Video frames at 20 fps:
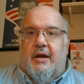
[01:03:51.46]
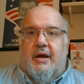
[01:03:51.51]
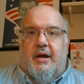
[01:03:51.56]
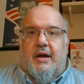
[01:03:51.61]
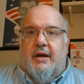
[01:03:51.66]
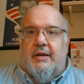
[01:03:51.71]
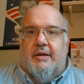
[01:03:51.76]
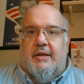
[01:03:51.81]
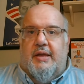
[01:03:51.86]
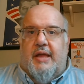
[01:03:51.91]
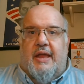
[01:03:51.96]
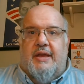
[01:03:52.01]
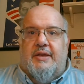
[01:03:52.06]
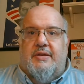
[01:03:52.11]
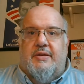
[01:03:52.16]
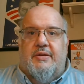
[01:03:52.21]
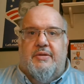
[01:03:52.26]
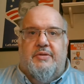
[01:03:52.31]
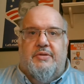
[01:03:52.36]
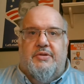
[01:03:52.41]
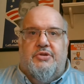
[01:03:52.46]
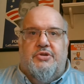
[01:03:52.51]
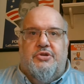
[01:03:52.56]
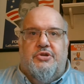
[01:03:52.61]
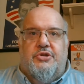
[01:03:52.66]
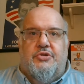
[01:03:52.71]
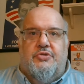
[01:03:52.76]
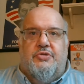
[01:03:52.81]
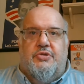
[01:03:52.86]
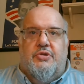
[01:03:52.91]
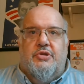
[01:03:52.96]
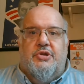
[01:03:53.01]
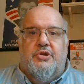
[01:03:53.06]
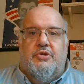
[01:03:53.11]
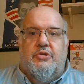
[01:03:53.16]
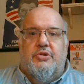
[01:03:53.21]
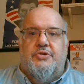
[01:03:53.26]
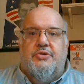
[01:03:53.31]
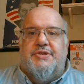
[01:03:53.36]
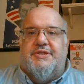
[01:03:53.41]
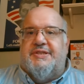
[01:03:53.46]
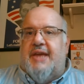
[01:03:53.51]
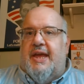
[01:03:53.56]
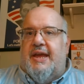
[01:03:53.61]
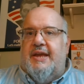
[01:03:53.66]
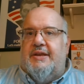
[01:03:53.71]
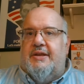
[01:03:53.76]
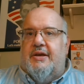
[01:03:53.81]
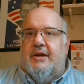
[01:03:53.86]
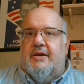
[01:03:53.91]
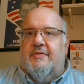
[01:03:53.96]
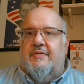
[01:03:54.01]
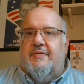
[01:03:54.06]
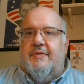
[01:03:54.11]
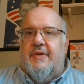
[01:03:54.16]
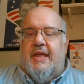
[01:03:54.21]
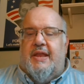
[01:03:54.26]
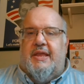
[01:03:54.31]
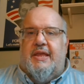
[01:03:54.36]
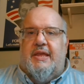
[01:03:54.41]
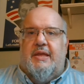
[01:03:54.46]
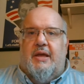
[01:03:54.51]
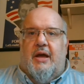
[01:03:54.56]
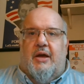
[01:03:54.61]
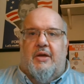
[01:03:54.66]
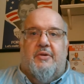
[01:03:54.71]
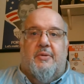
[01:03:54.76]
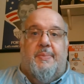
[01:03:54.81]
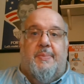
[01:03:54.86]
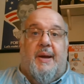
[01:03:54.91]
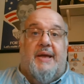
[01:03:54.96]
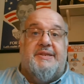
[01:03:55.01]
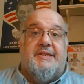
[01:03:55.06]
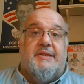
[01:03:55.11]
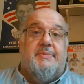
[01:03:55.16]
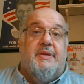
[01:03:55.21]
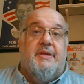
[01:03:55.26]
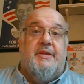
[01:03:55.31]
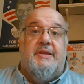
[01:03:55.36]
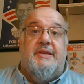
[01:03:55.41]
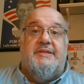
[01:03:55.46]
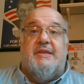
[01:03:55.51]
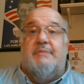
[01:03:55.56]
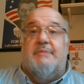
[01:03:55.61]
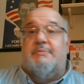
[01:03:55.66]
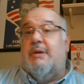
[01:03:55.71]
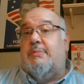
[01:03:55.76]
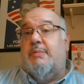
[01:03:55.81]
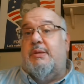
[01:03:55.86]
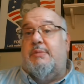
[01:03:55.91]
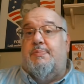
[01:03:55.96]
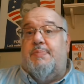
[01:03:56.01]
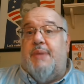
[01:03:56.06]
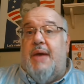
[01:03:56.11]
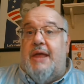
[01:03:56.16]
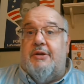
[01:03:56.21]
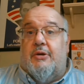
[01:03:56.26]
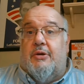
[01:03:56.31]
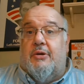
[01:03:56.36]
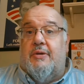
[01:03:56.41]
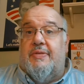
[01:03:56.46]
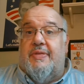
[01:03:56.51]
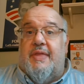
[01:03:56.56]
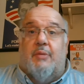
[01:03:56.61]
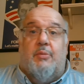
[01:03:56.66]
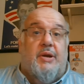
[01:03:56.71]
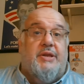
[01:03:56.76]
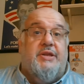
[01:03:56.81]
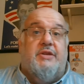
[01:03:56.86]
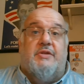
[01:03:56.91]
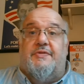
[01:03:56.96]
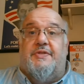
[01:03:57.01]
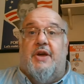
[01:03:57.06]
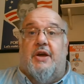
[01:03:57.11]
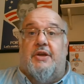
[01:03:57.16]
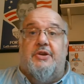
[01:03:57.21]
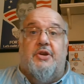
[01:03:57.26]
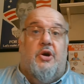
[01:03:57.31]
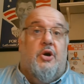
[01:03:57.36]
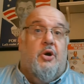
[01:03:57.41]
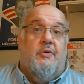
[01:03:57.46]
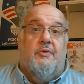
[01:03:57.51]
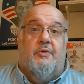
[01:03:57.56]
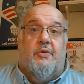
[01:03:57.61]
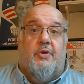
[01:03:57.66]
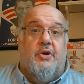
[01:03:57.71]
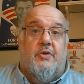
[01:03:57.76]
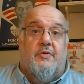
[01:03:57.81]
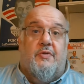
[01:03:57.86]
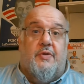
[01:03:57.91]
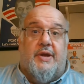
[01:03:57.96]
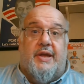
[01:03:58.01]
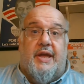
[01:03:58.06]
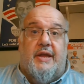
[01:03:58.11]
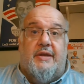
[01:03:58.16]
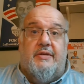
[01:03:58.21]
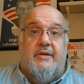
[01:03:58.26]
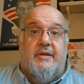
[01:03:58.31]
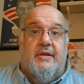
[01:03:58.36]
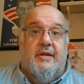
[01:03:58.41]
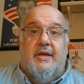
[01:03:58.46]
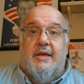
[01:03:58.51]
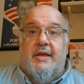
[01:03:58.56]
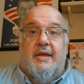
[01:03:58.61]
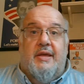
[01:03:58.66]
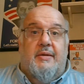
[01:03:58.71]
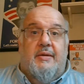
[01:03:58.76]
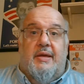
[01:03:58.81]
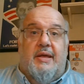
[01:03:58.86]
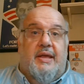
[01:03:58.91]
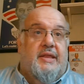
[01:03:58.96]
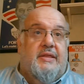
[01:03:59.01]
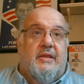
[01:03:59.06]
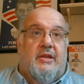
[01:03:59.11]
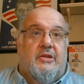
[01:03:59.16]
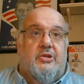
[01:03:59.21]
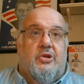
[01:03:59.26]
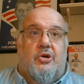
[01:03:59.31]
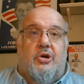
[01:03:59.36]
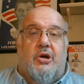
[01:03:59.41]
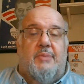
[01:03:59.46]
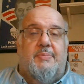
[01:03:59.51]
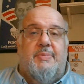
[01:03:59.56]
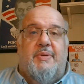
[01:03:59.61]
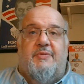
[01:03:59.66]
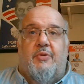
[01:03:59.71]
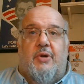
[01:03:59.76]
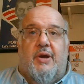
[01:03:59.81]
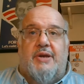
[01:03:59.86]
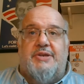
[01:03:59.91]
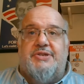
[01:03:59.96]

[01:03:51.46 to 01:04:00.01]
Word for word: Uh, and you you lose sight of any other possibilities that may be better than what you've done over and over again. In the law, before I